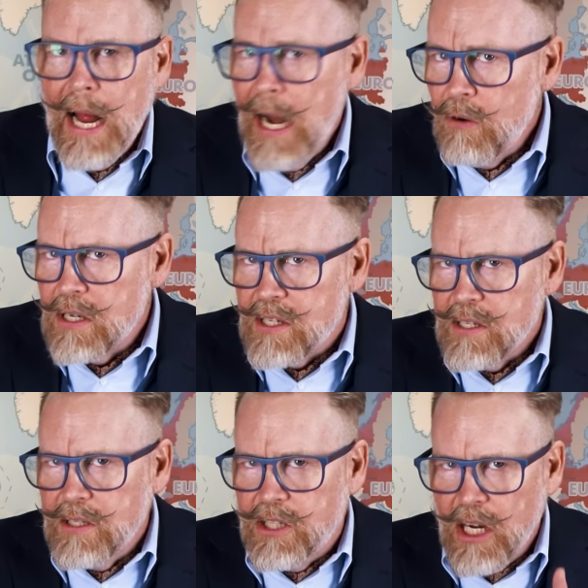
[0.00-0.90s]

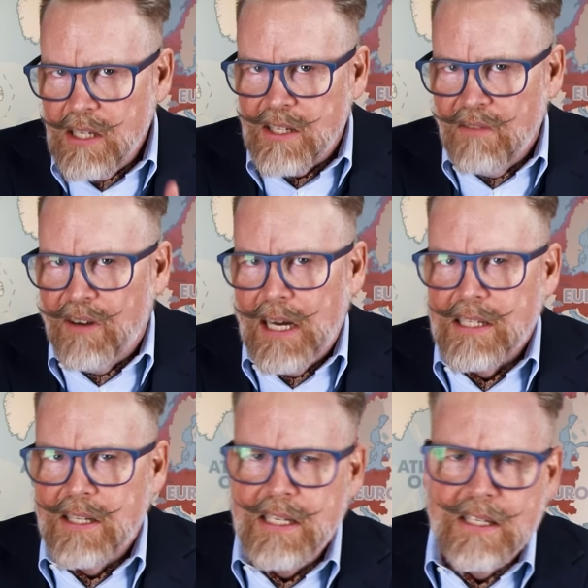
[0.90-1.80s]
Harris
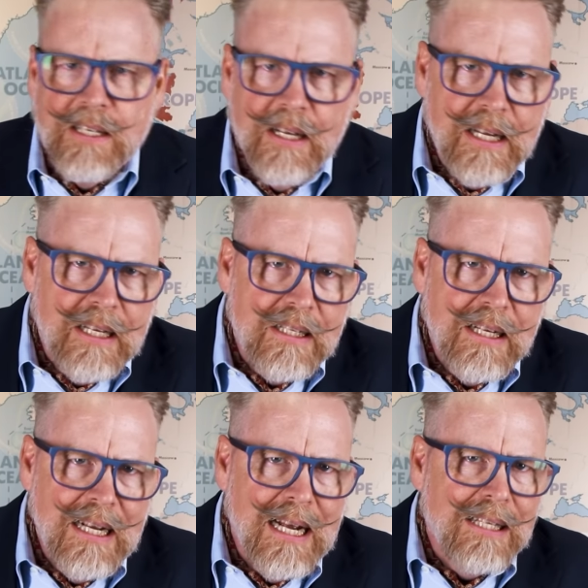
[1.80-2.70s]
justifies these city
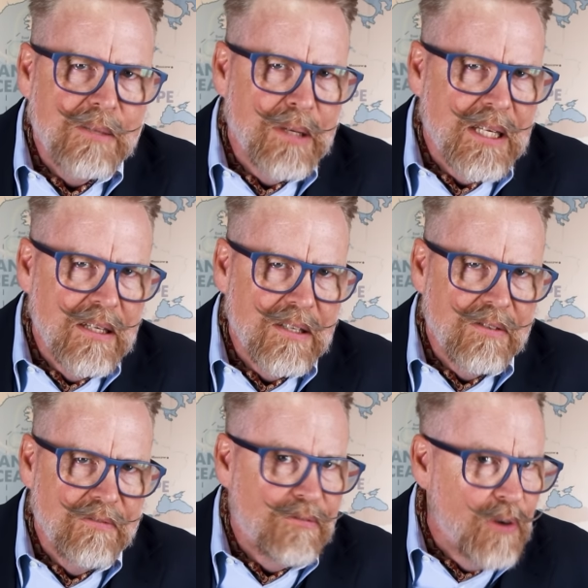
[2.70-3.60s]
attacks
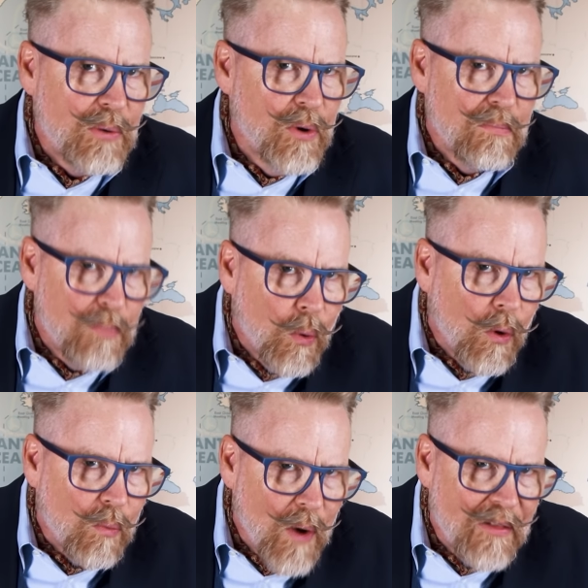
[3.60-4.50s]
because of frequent
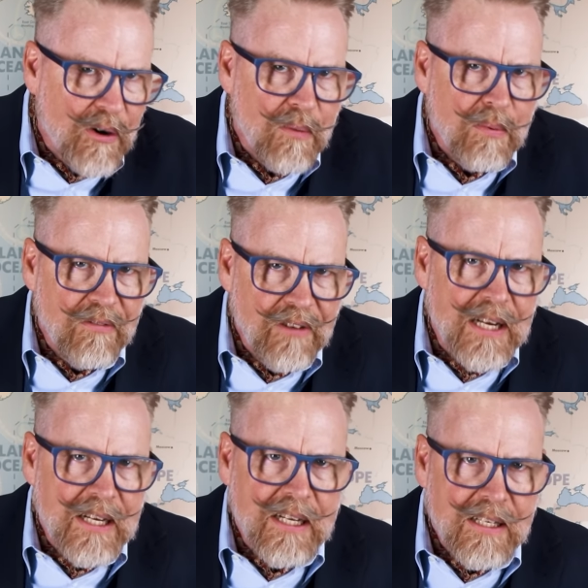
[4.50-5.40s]
poor weather
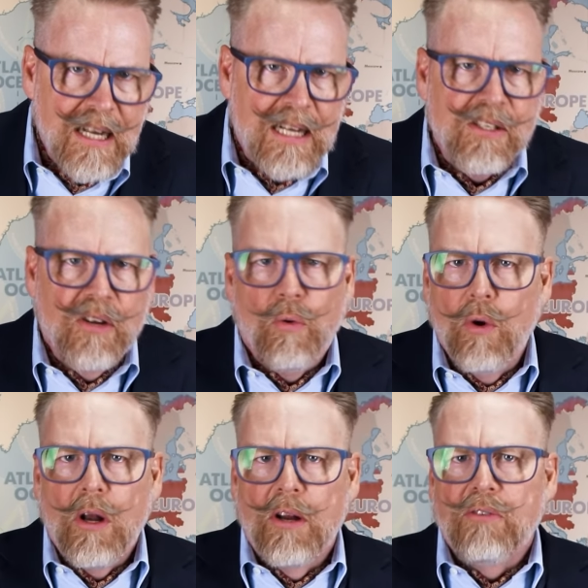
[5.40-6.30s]
preventing attacks on
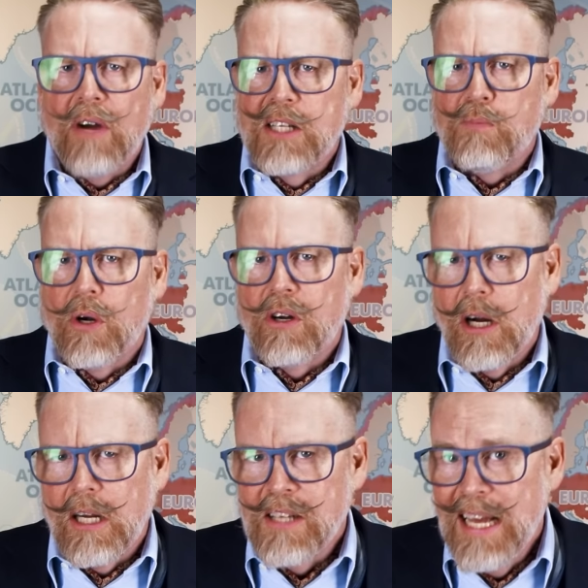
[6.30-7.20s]
oil and transport
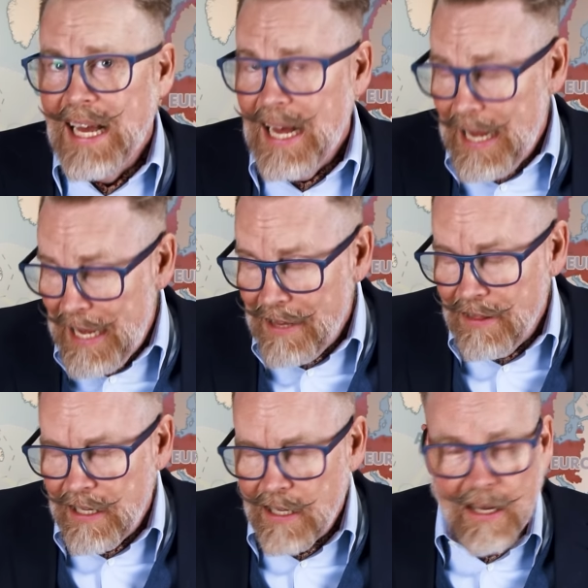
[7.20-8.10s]
targets
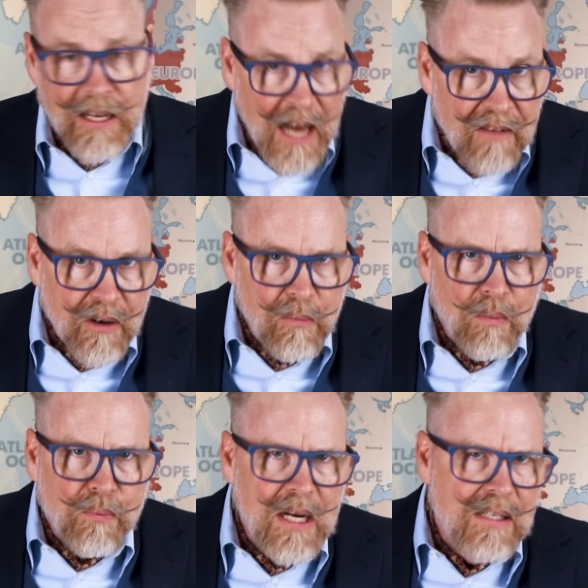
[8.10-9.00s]
and the
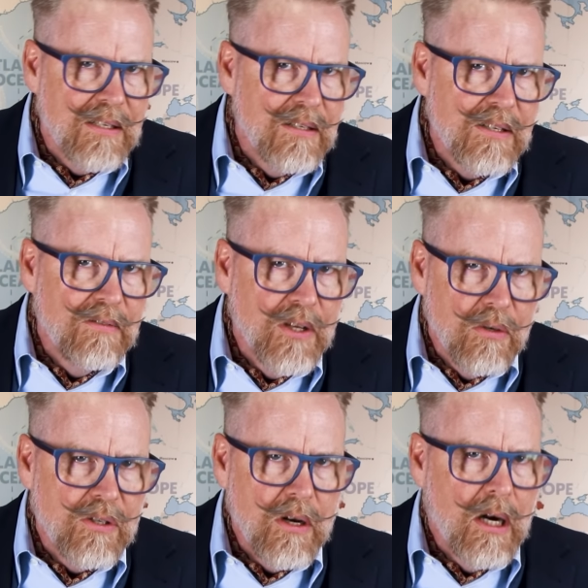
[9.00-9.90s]
inevitable presence of
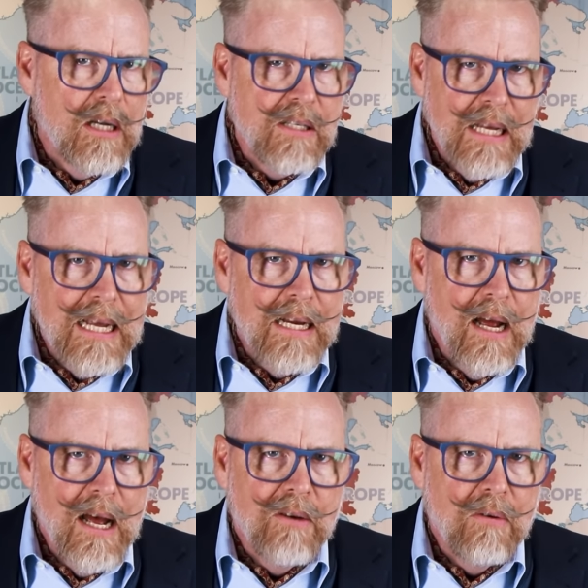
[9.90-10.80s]
those targets
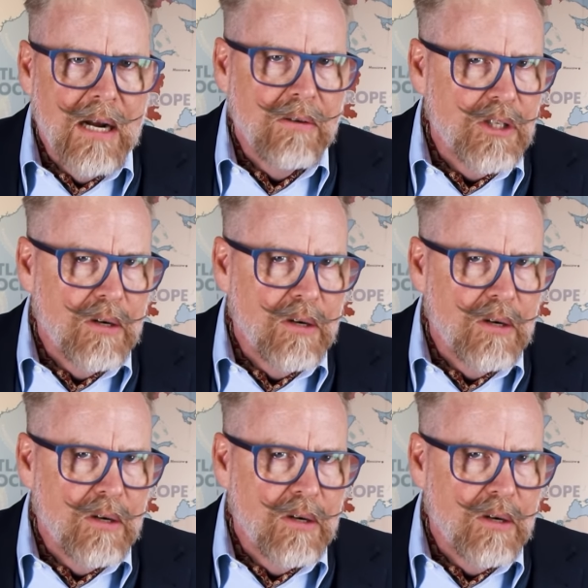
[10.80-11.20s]
in and around